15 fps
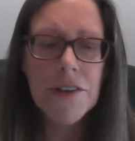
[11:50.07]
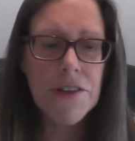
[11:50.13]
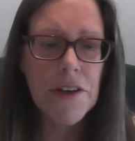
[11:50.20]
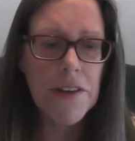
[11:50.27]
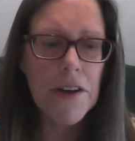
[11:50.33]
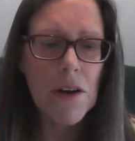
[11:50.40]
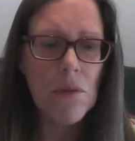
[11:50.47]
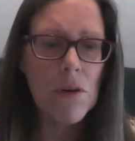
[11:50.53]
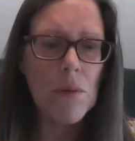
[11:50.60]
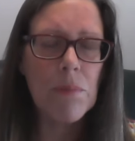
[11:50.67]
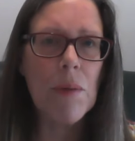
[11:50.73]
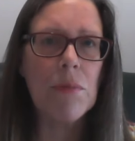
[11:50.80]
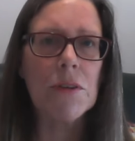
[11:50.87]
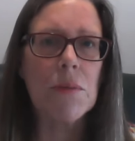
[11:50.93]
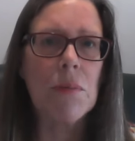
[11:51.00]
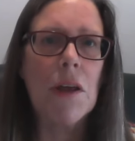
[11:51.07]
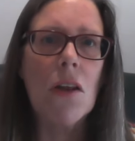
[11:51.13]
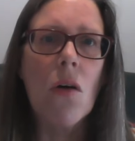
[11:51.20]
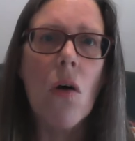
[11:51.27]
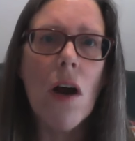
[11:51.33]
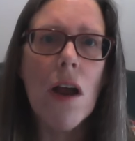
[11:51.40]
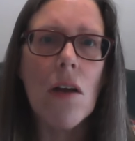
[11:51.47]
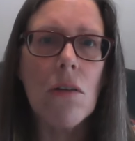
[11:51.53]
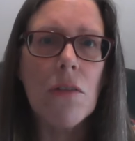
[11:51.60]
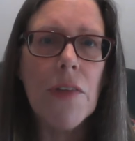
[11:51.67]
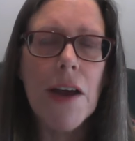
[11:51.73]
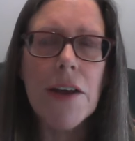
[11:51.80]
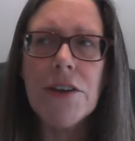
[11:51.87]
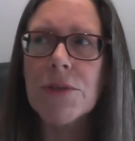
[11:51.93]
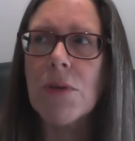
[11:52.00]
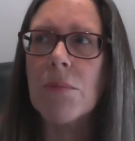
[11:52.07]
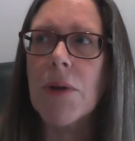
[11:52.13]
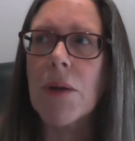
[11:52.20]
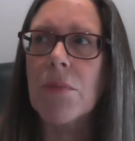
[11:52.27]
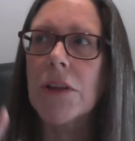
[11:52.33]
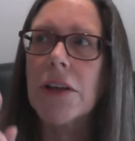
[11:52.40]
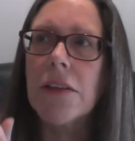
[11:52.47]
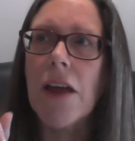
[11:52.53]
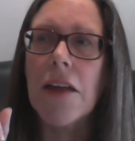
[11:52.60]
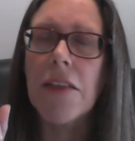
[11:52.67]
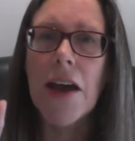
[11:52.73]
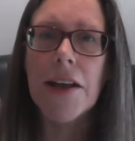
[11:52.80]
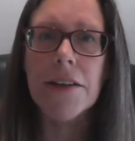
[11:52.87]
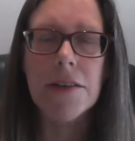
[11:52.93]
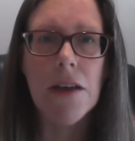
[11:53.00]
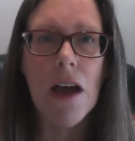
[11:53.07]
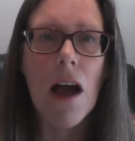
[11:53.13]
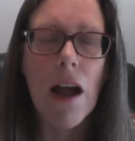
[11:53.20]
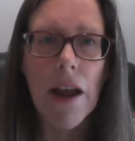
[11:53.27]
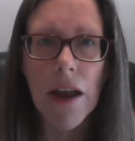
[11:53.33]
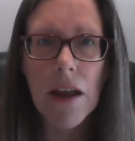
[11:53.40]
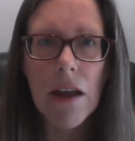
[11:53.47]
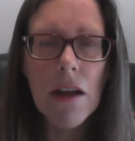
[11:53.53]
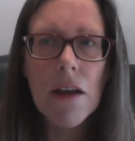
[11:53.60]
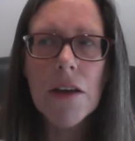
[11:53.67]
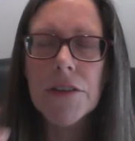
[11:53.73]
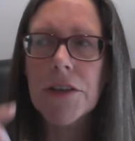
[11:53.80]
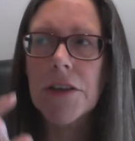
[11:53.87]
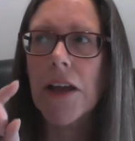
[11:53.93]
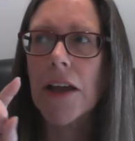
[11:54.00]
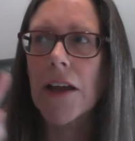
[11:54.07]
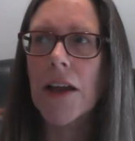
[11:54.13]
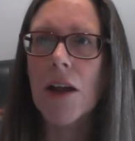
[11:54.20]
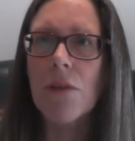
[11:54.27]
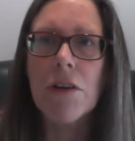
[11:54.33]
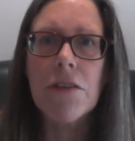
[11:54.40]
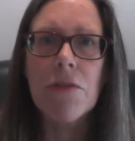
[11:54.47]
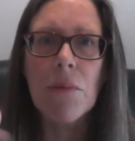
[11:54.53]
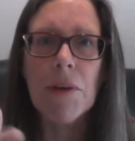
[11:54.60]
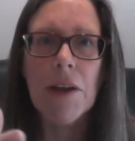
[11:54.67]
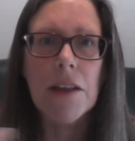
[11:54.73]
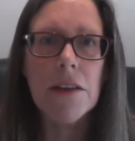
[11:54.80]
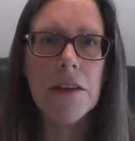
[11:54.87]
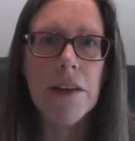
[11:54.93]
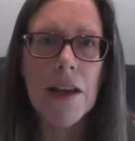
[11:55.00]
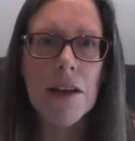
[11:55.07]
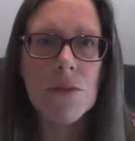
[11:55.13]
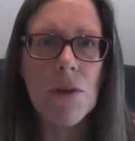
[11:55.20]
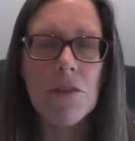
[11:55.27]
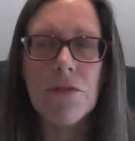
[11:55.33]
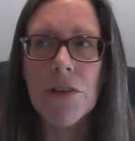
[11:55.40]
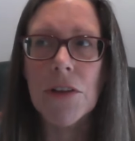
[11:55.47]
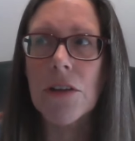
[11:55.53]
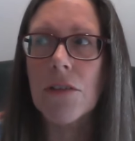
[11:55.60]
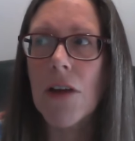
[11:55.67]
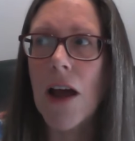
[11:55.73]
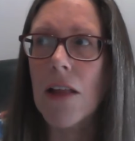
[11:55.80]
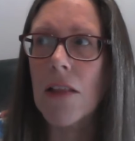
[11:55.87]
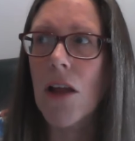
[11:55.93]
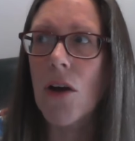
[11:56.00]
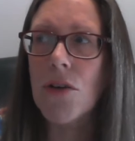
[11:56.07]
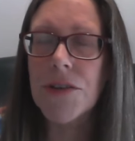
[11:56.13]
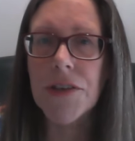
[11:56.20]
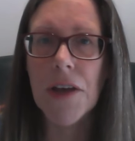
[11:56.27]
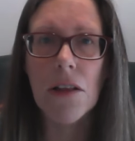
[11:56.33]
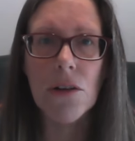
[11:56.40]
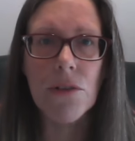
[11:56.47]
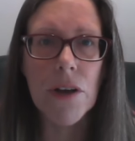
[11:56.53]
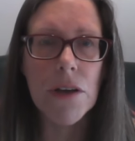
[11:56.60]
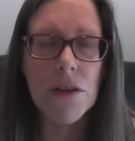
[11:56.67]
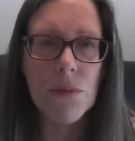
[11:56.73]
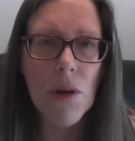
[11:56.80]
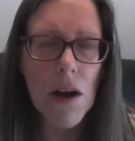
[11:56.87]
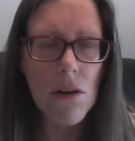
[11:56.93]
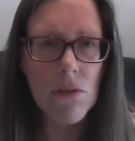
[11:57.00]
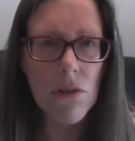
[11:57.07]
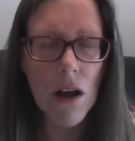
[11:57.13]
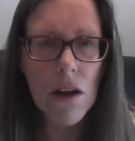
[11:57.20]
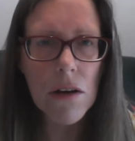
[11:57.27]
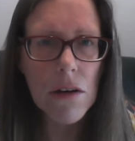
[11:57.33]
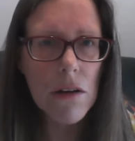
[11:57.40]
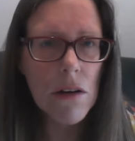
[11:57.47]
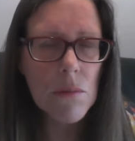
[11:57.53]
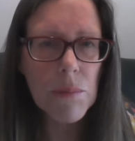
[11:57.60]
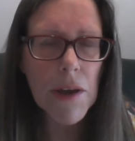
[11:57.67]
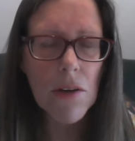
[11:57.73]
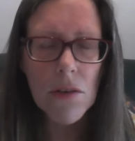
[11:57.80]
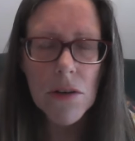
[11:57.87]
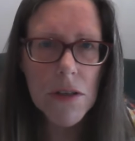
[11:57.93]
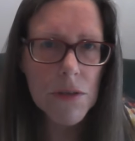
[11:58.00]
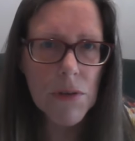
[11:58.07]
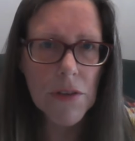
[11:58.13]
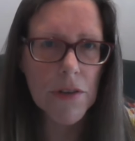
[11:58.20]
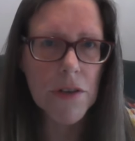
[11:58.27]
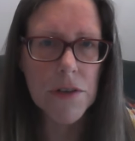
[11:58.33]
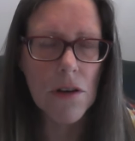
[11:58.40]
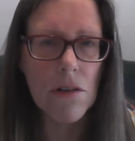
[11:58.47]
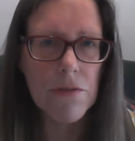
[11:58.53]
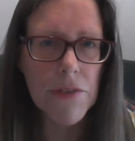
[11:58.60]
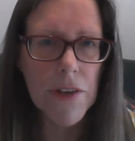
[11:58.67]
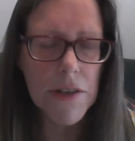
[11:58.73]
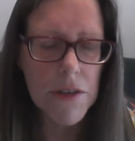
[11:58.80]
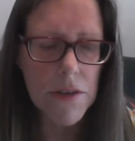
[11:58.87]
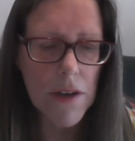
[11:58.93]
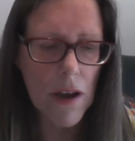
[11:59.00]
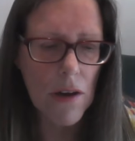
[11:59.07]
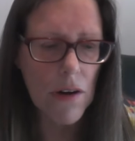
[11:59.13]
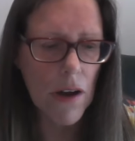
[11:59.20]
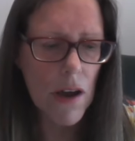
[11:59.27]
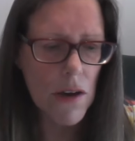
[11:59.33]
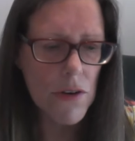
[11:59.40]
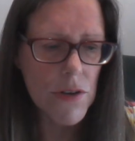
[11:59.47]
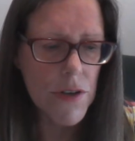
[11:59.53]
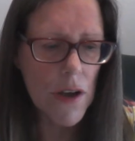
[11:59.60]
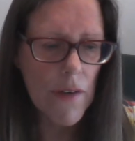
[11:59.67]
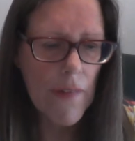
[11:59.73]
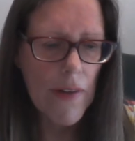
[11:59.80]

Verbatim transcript: so they don't want people to be loyal. They just want people in there that day so they can get rid of them and get the next one for a low salary as well, right? Be honest with yourself. That's how it goes.